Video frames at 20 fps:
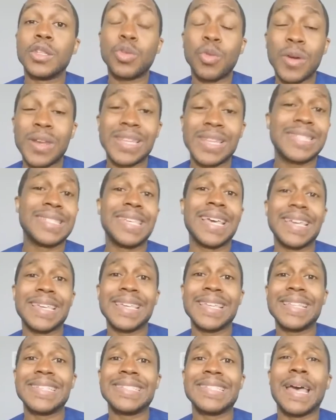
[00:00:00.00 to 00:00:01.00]
20
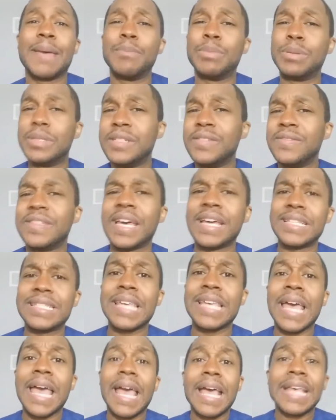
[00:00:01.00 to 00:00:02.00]
seconds, I believe
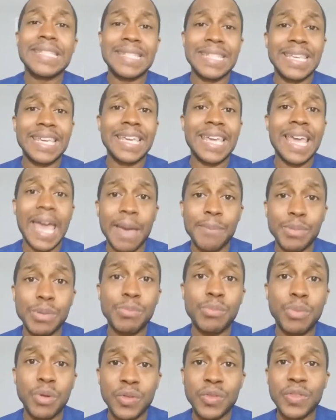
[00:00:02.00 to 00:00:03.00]
that's singing
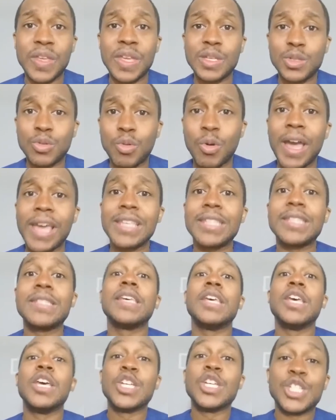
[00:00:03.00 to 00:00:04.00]
happy birthday
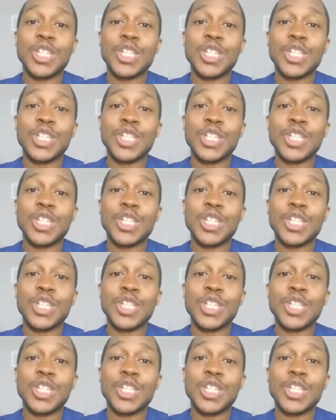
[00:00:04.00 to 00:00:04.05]
twice,